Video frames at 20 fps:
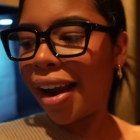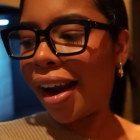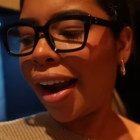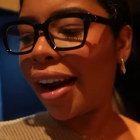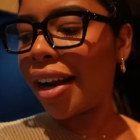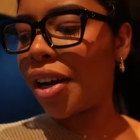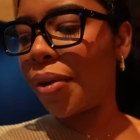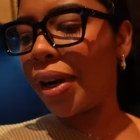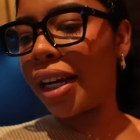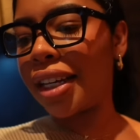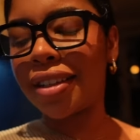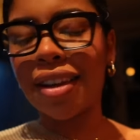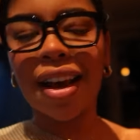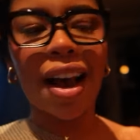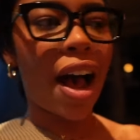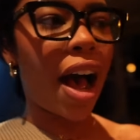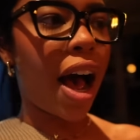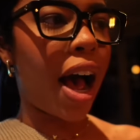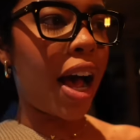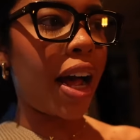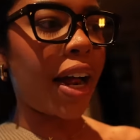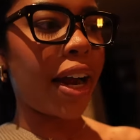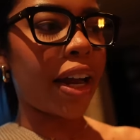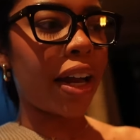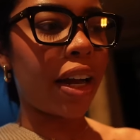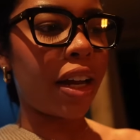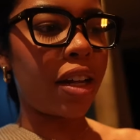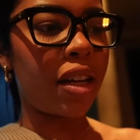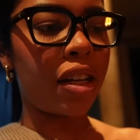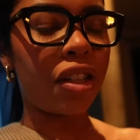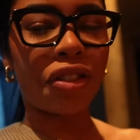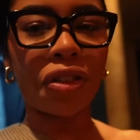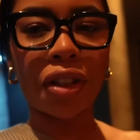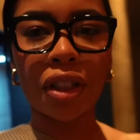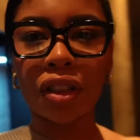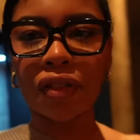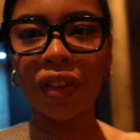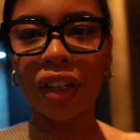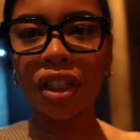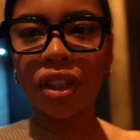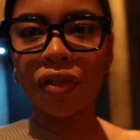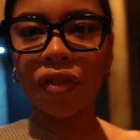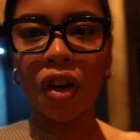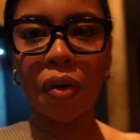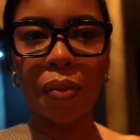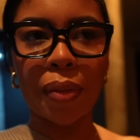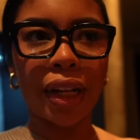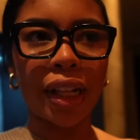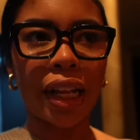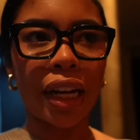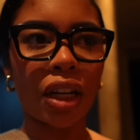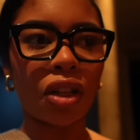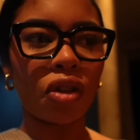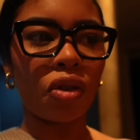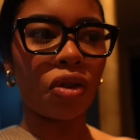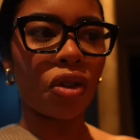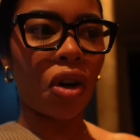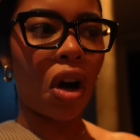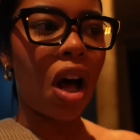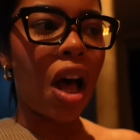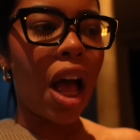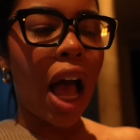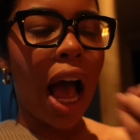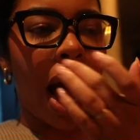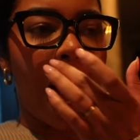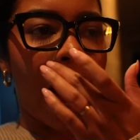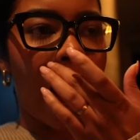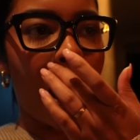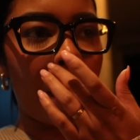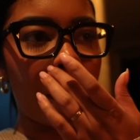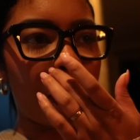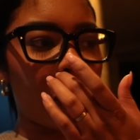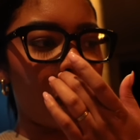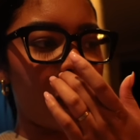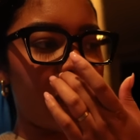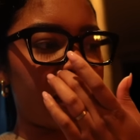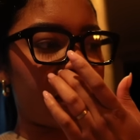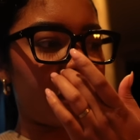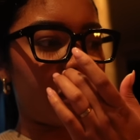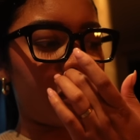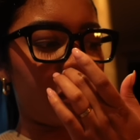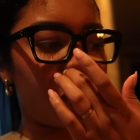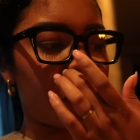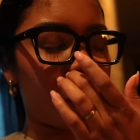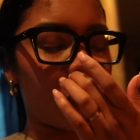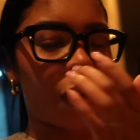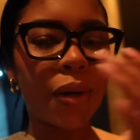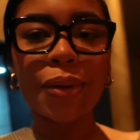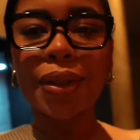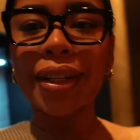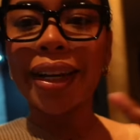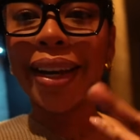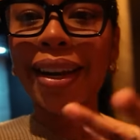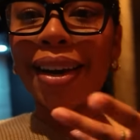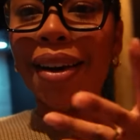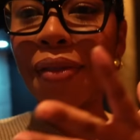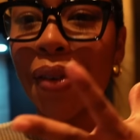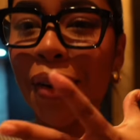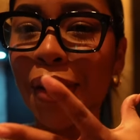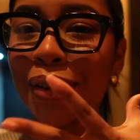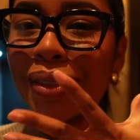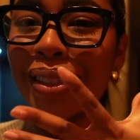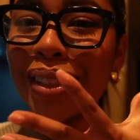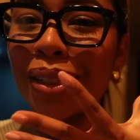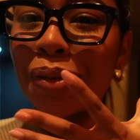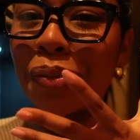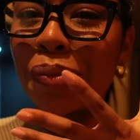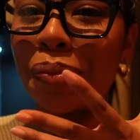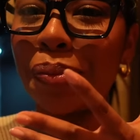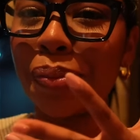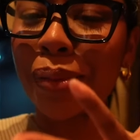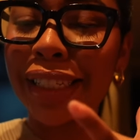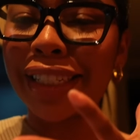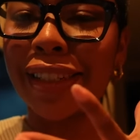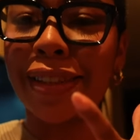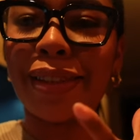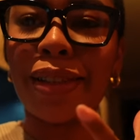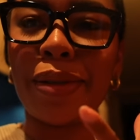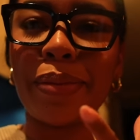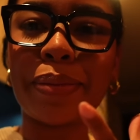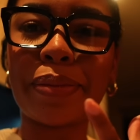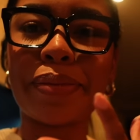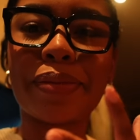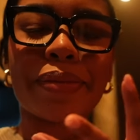Anyways, I just finished filming, like I told y'all. I'm going to go take off all this makeup.